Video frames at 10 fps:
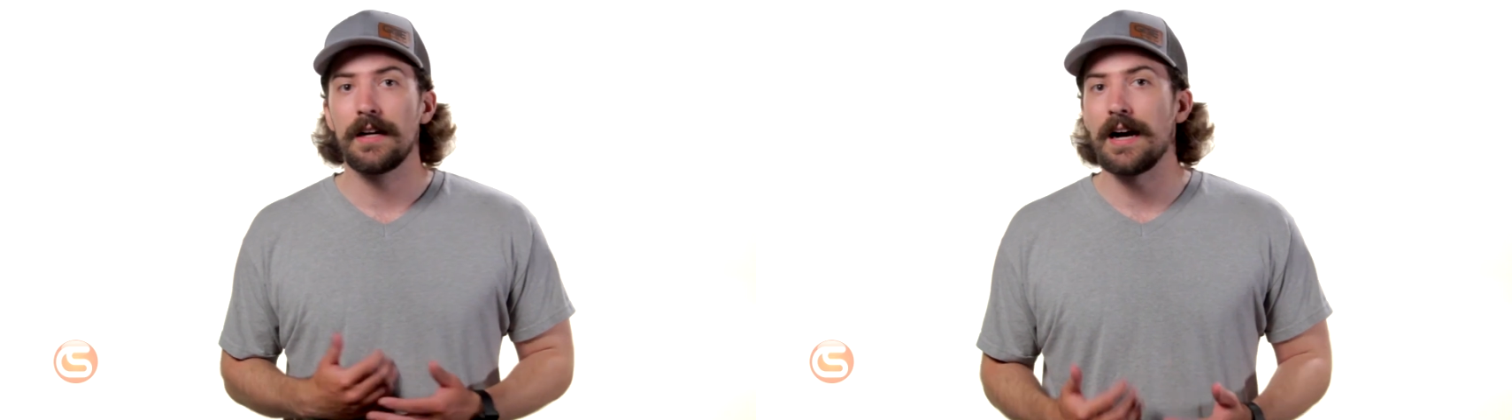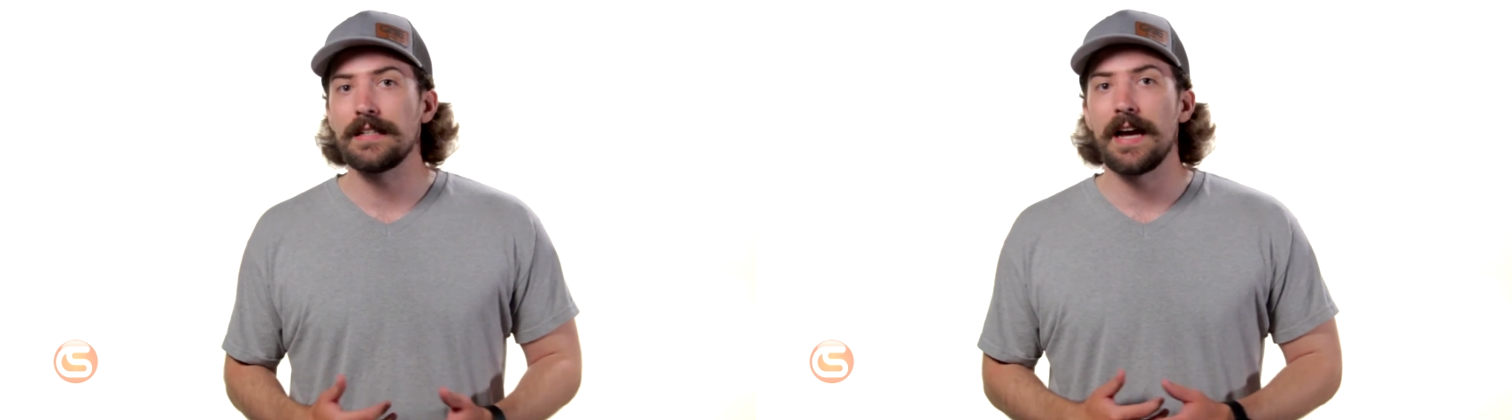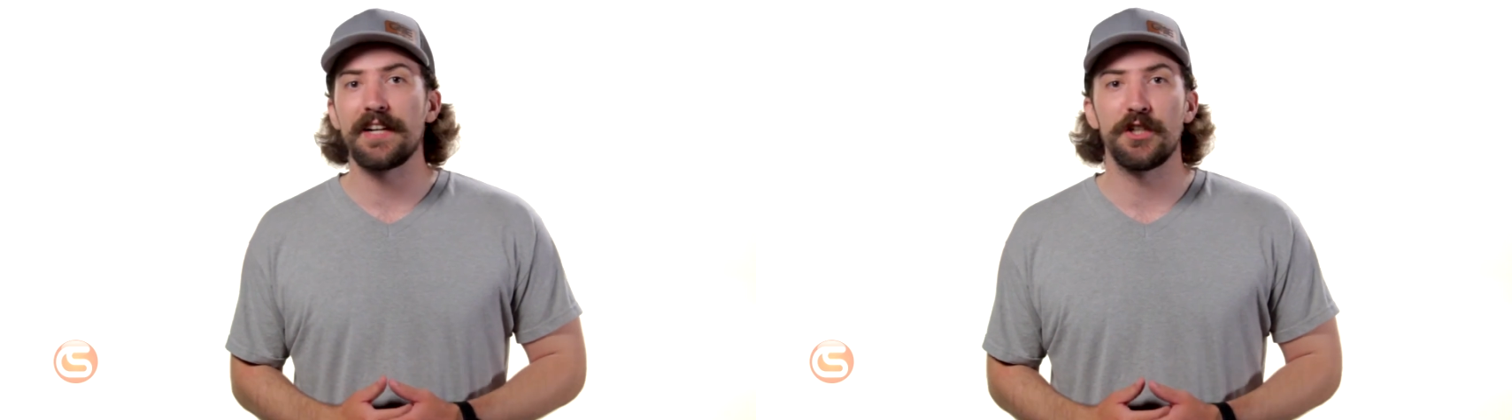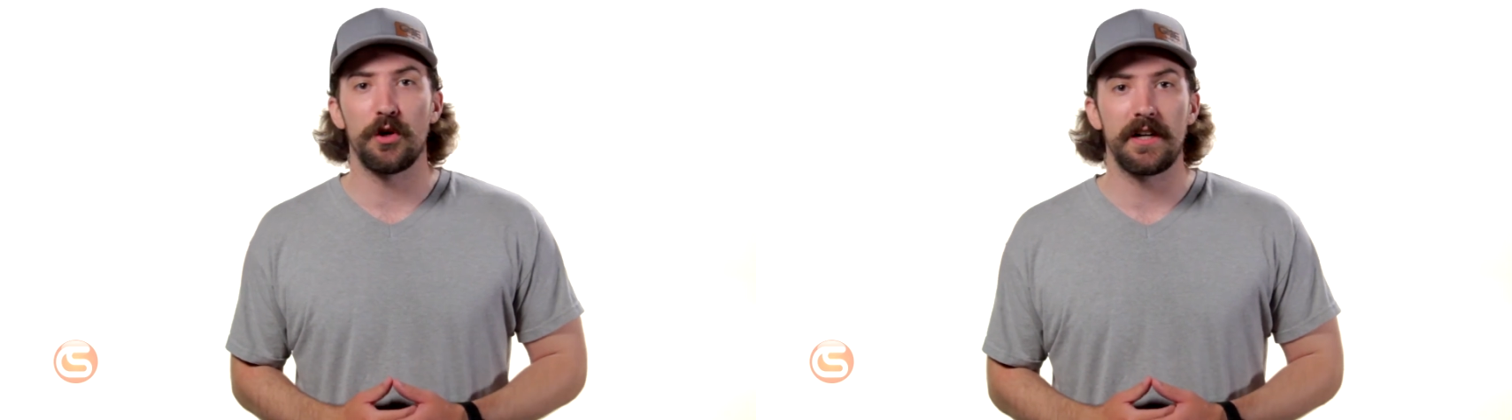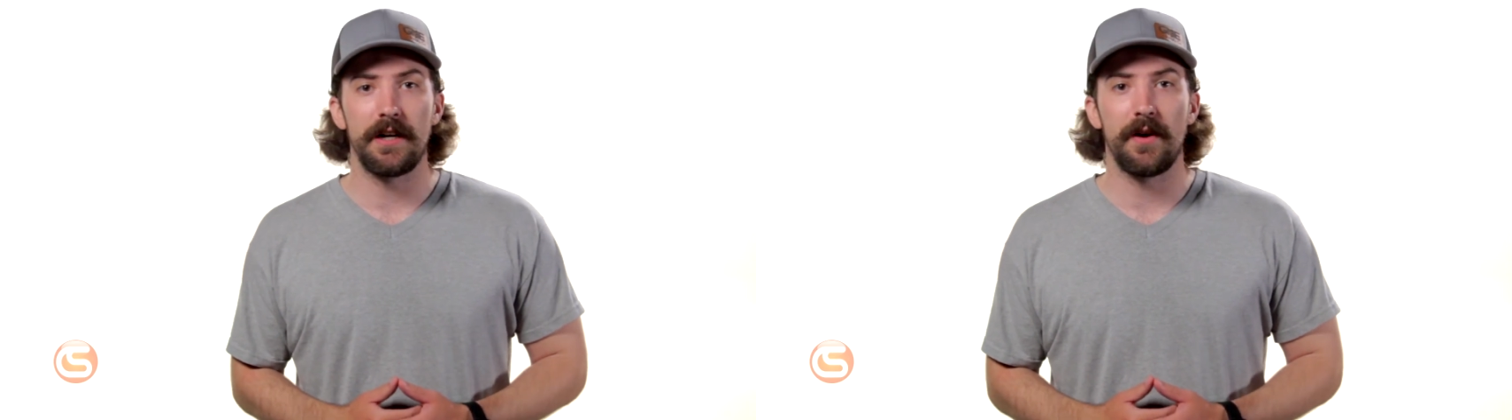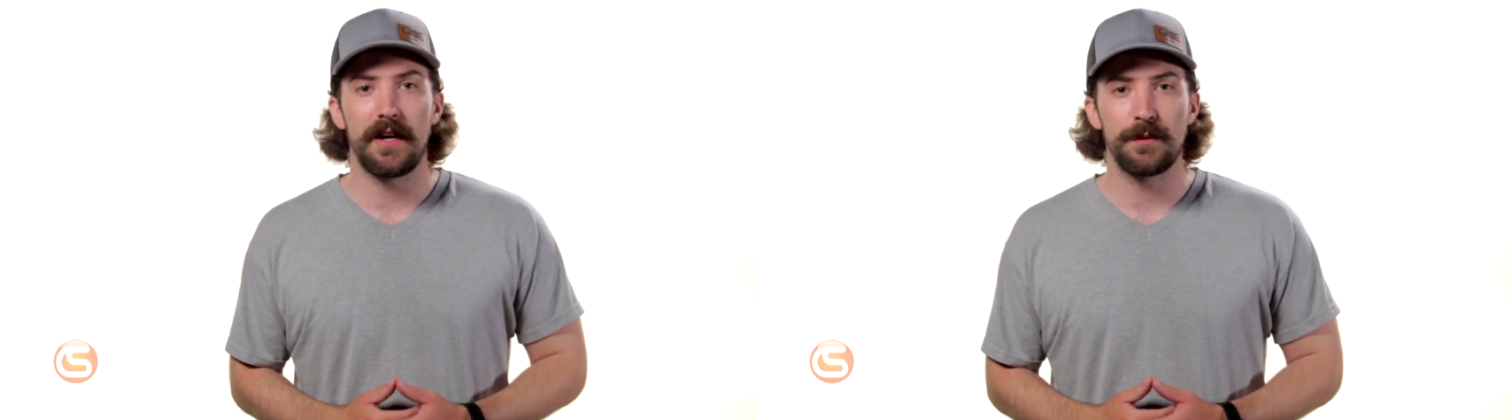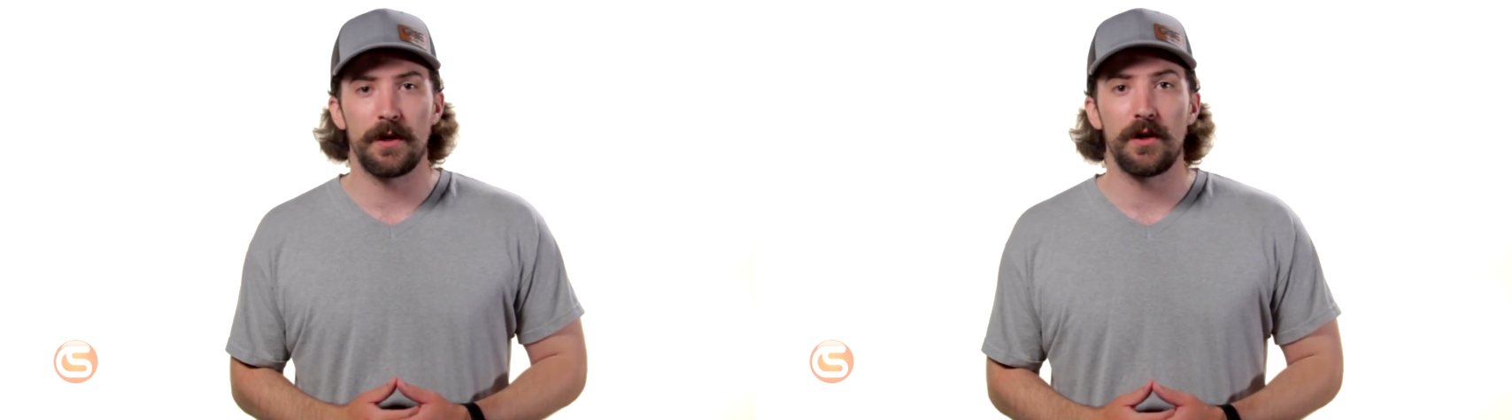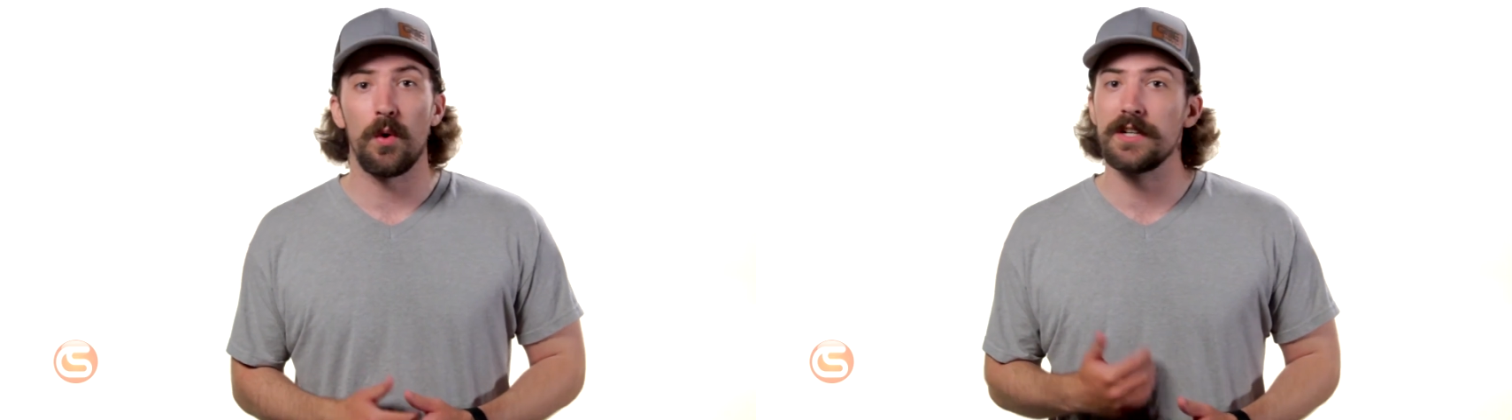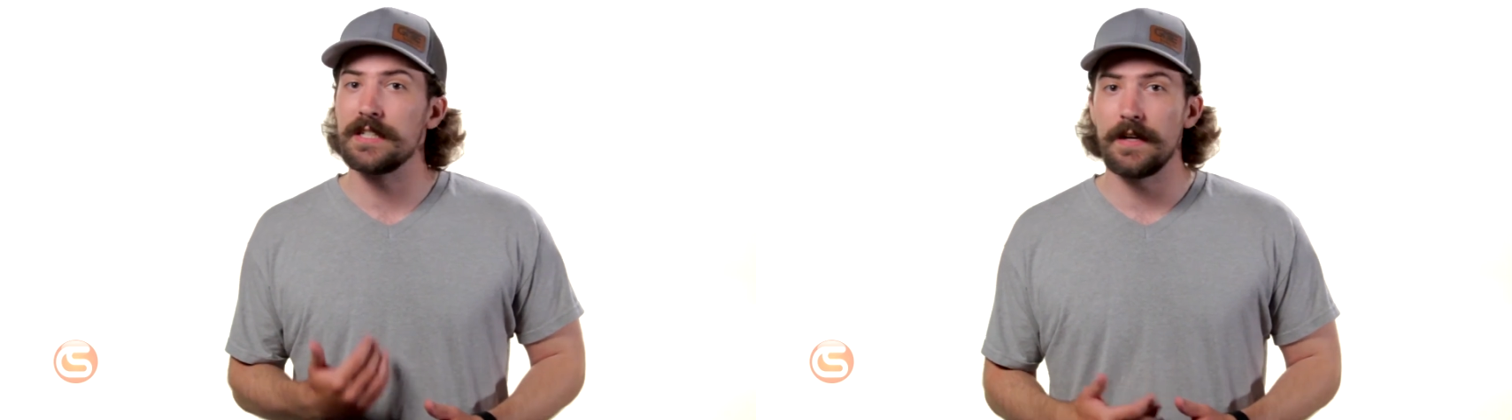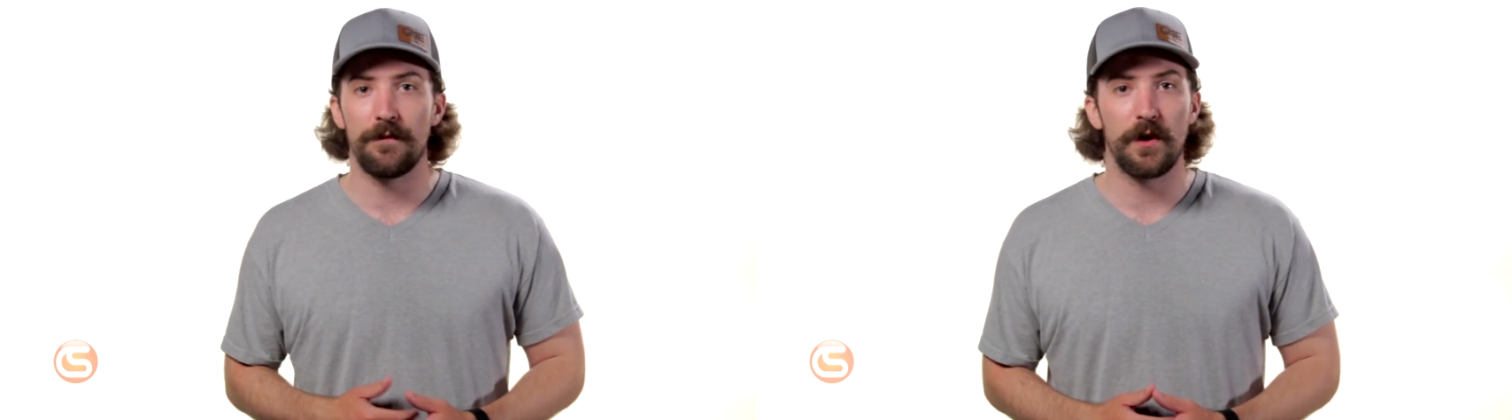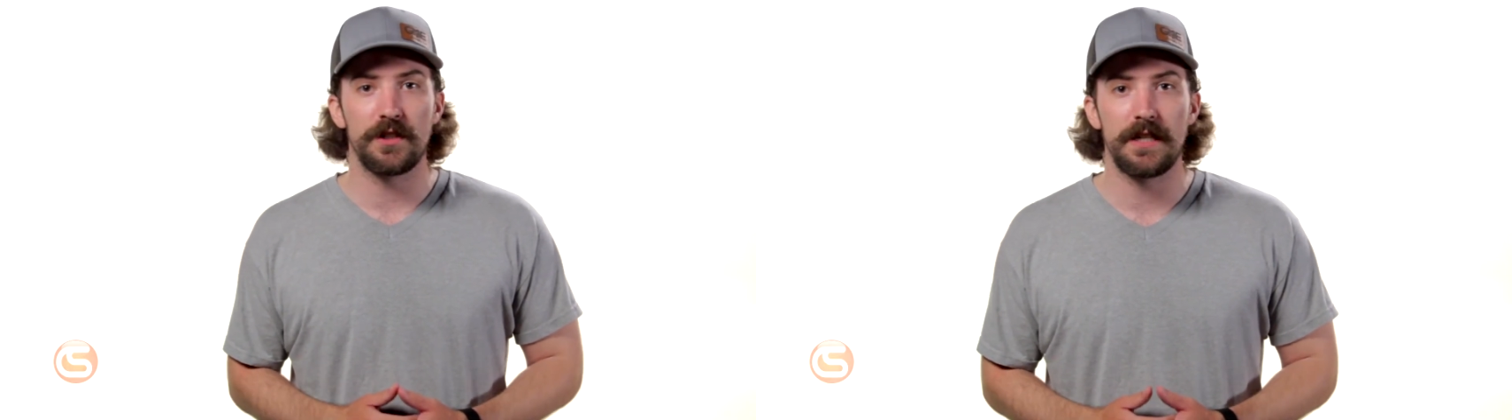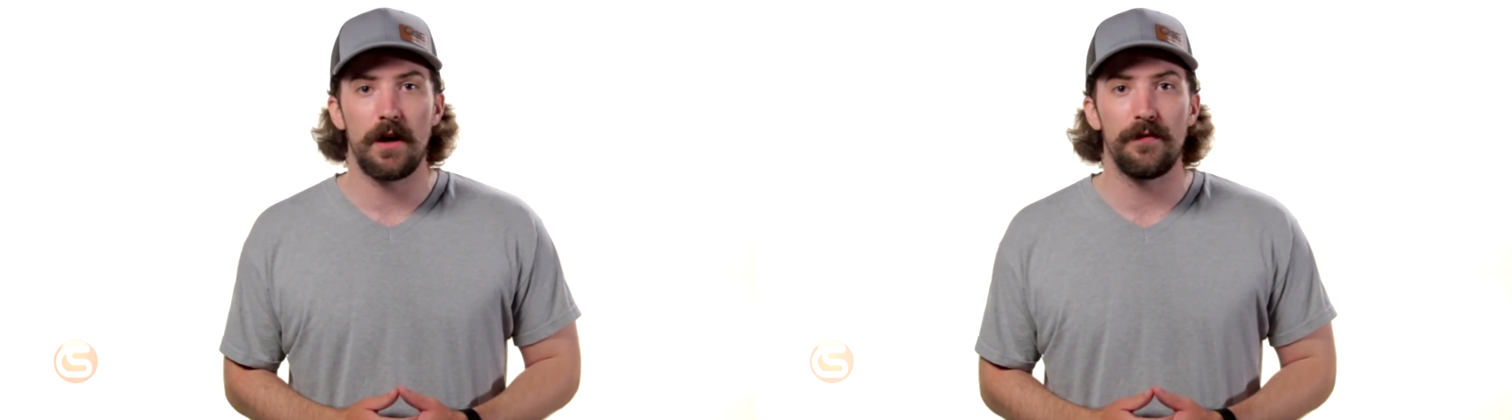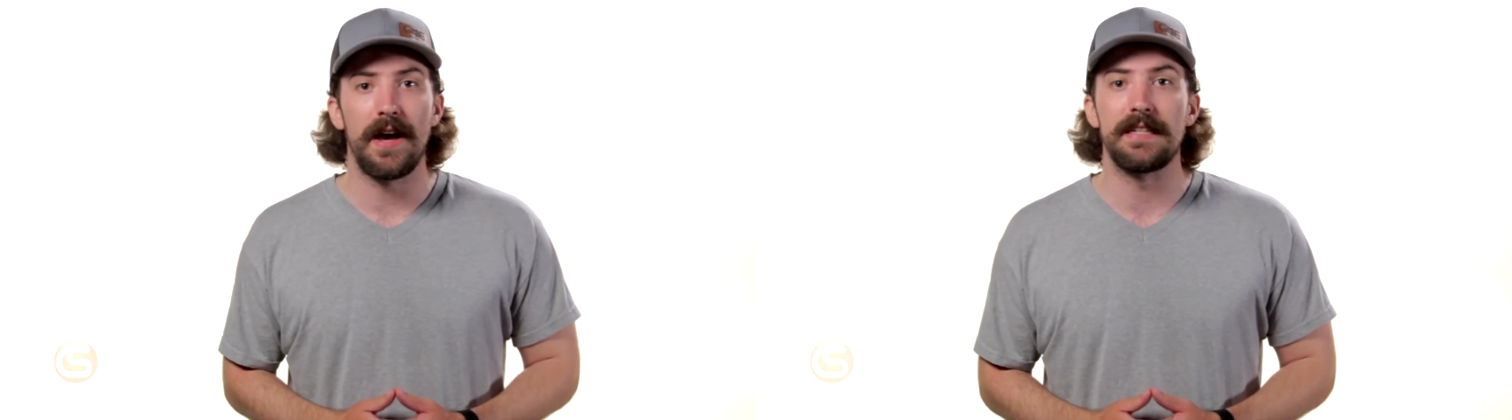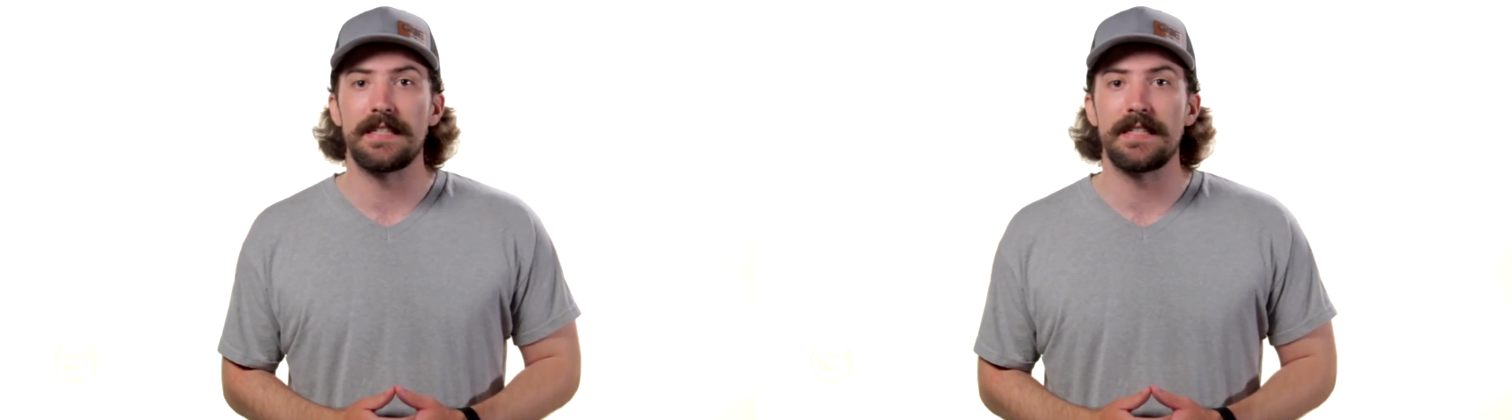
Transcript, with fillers: contact your gear expert or see it for yourself at